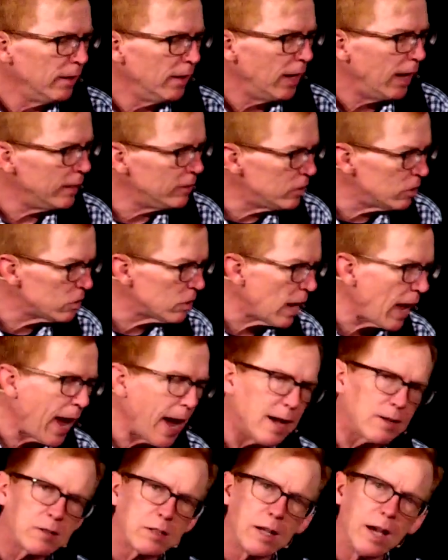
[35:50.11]
And just
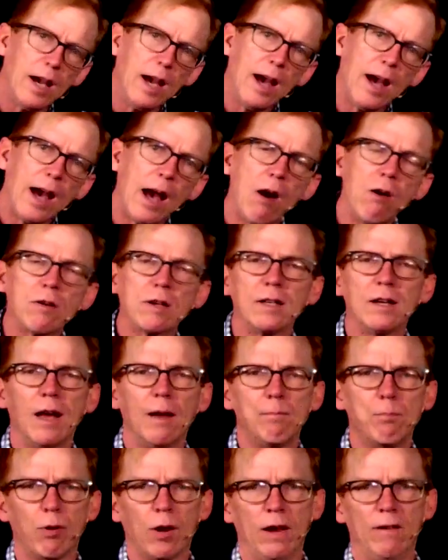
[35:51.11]
ask, how can I
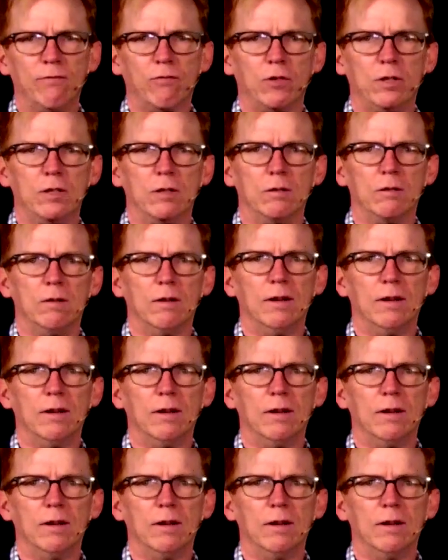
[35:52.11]
pray for you?